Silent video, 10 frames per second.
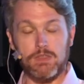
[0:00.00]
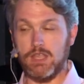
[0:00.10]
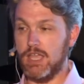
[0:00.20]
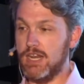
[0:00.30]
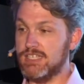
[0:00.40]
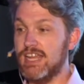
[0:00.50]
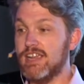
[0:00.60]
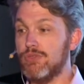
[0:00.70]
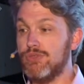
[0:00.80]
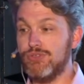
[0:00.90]
It has
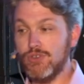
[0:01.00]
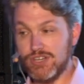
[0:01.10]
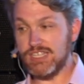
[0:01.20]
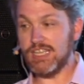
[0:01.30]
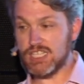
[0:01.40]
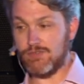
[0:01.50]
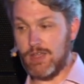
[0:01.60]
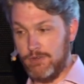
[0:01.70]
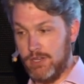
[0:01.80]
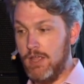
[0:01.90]
taken 30 years of
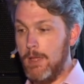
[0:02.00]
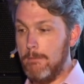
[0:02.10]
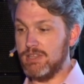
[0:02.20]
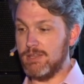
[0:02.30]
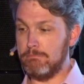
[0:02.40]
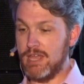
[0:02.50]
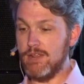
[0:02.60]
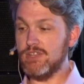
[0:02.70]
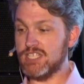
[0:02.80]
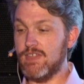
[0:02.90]
effort, but the
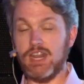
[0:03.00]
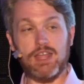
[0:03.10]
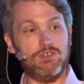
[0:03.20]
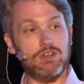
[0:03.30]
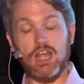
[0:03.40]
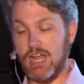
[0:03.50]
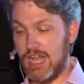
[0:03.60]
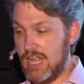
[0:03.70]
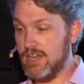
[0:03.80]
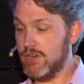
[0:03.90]
benefits of that effort are
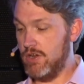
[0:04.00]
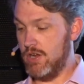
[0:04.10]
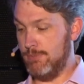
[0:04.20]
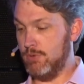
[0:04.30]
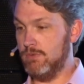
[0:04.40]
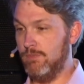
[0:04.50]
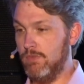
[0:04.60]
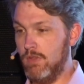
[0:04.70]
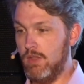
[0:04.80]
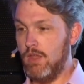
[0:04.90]
undeniable.
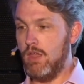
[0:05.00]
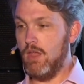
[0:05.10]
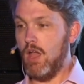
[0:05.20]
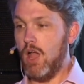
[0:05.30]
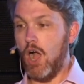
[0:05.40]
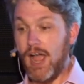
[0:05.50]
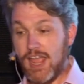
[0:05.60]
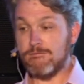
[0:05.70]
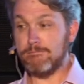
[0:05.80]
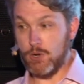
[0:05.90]
I
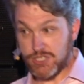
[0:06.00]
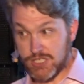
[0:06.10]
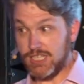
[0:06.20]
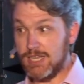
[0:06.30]
have personally